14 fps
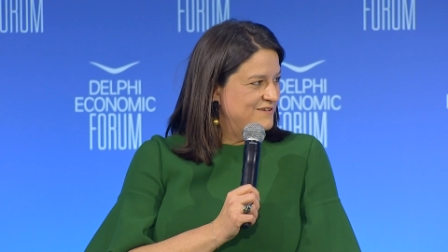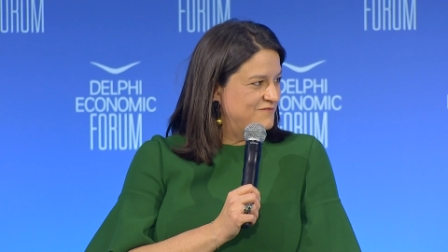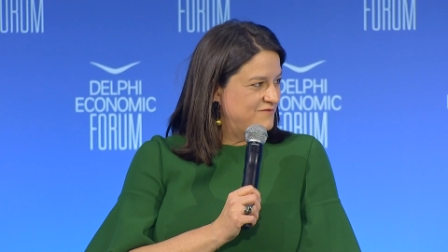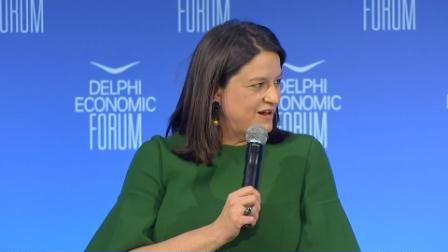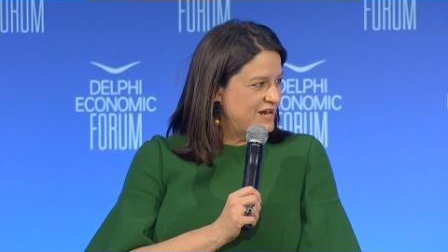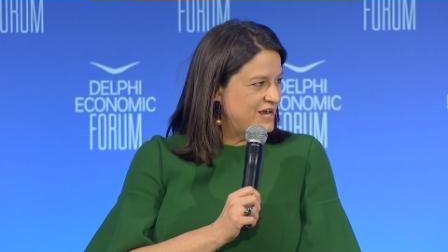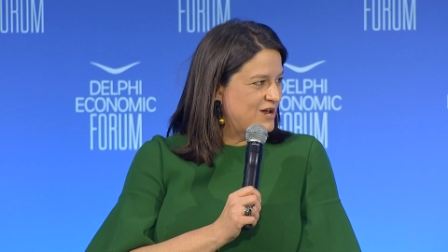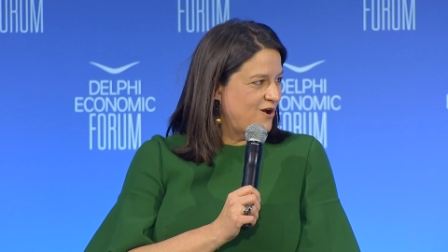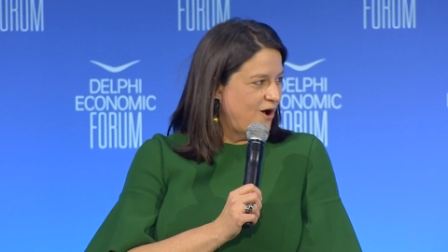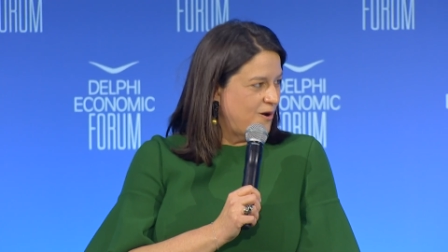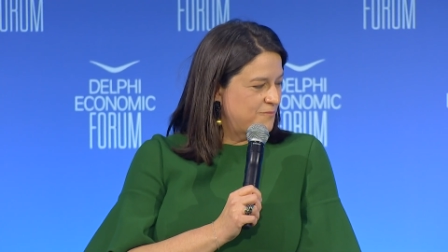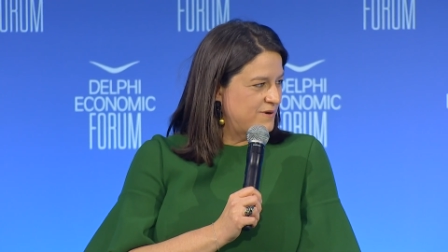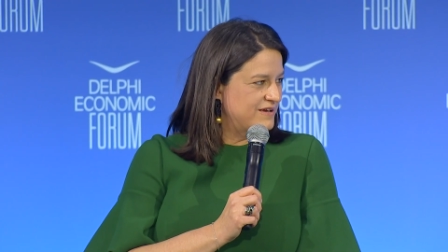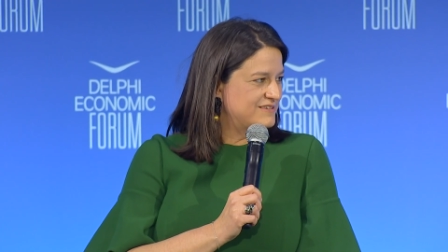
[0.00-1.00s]
very
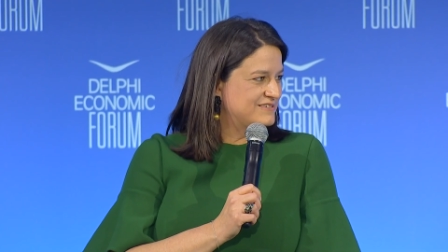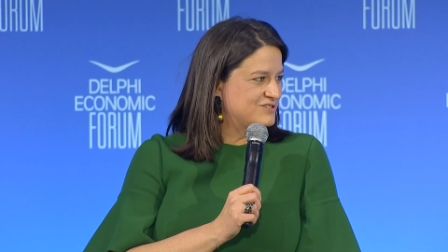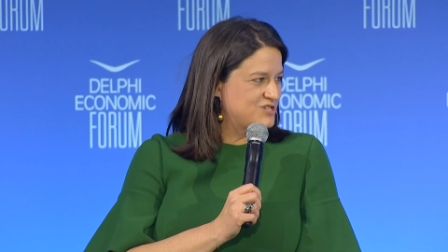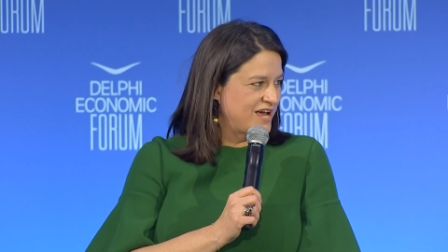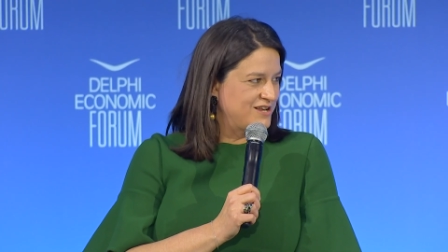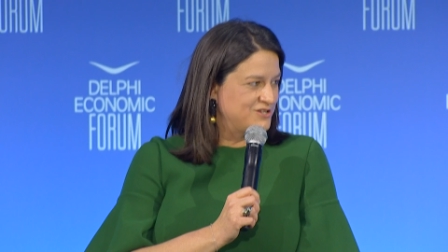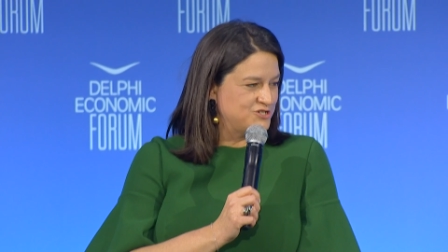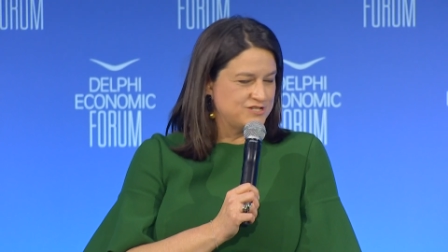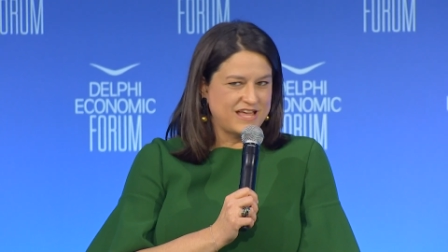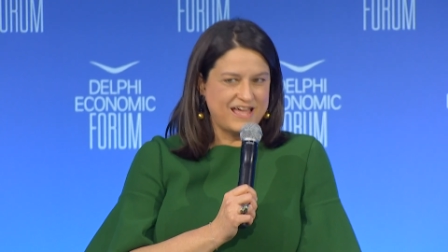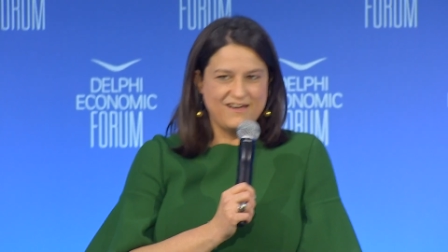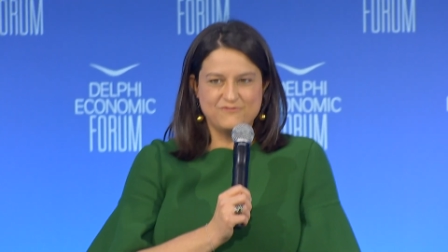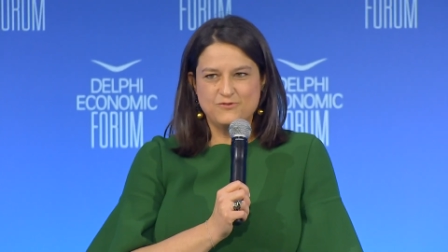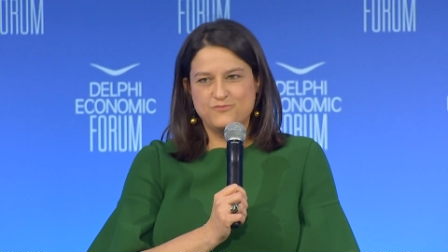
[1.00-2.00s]
complex challenges. I
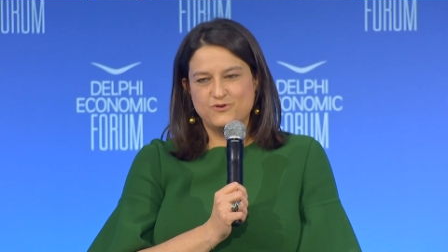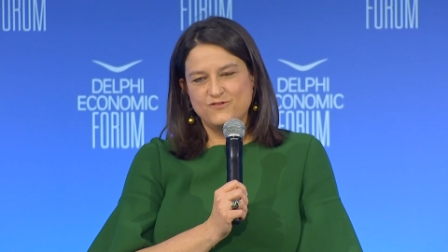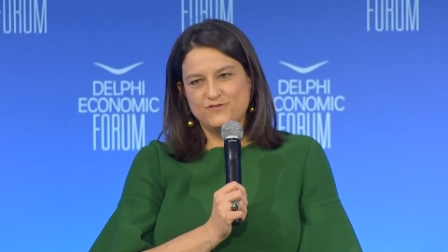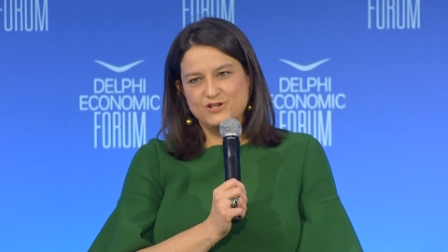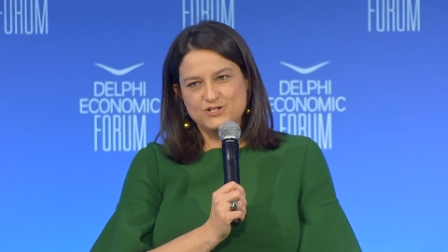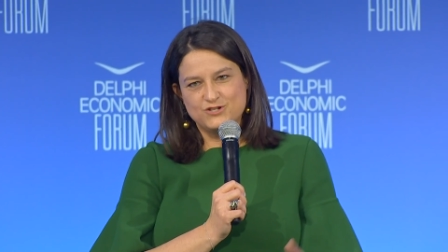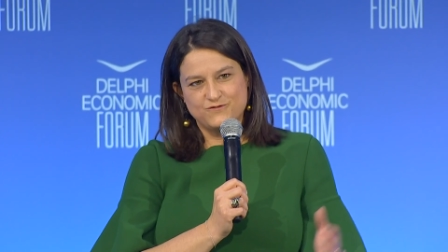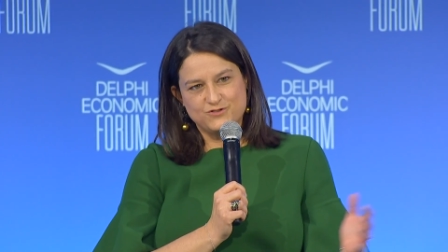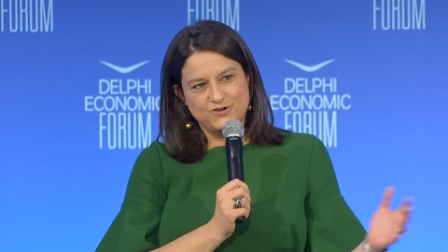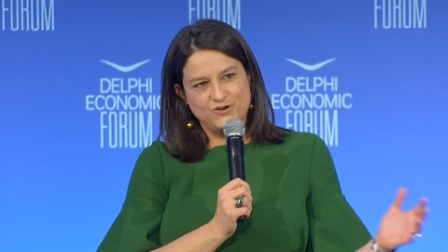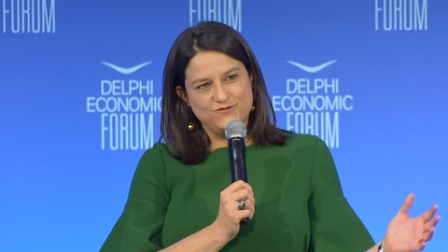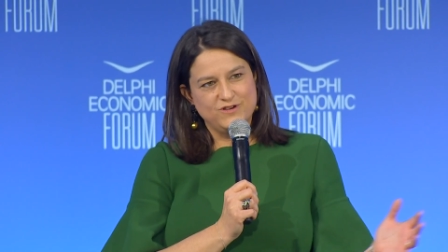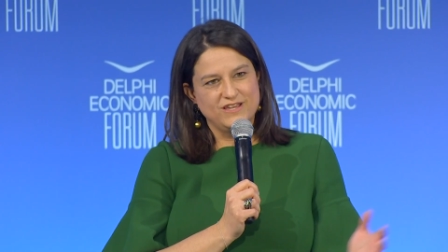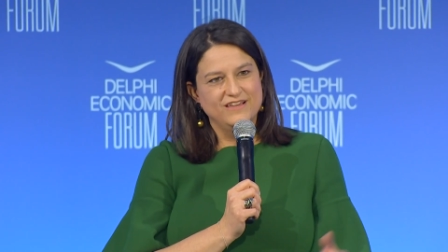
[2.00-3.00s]
have the privilege of
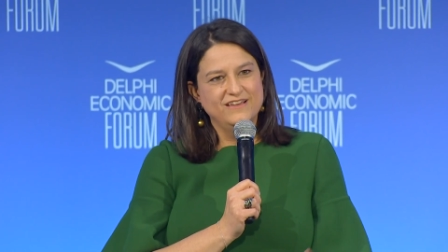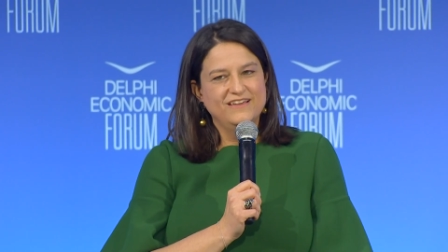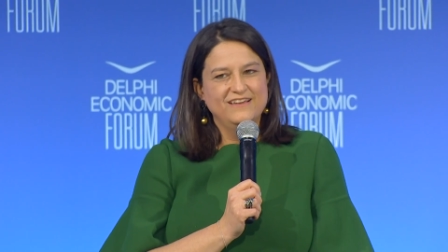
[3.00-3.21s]
serving